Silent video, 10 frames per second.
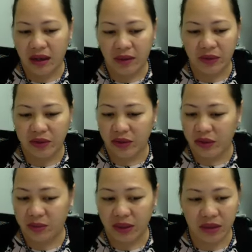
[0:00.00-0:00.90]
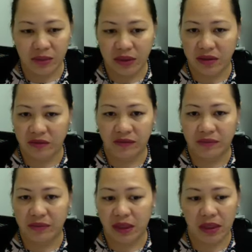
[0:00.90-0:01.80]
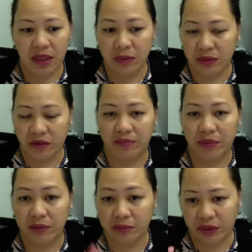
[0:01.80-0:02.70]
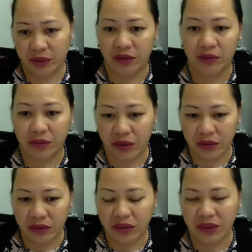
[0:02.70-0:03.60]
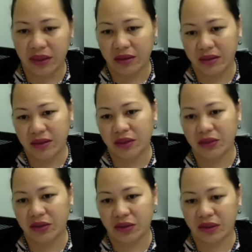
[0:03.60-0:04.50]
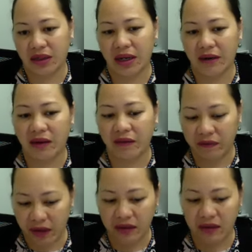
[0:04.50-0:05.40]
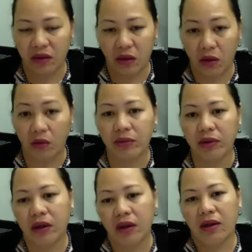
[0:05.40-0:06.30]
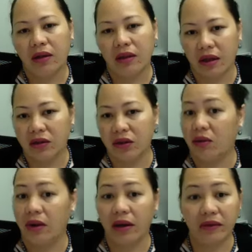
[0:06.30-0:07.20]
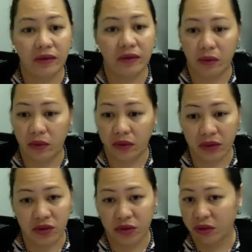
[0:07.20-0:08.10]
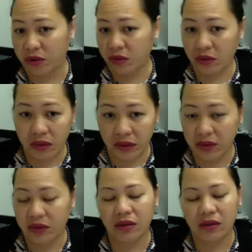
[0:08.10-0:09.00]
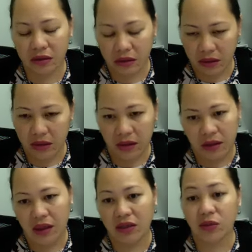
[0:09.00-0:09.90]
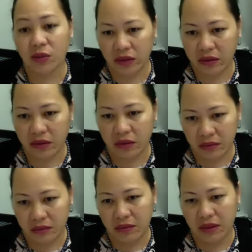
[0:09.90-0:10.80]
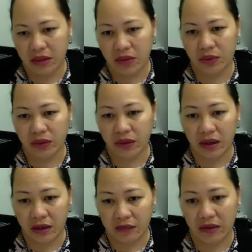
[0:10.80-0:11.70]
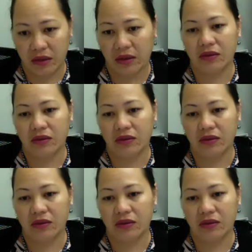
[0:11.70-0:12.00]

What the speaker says: There's going to be heaps of bumps on the road, and you just got to have that faith and hope that all this struggle, all this, it's worth everything.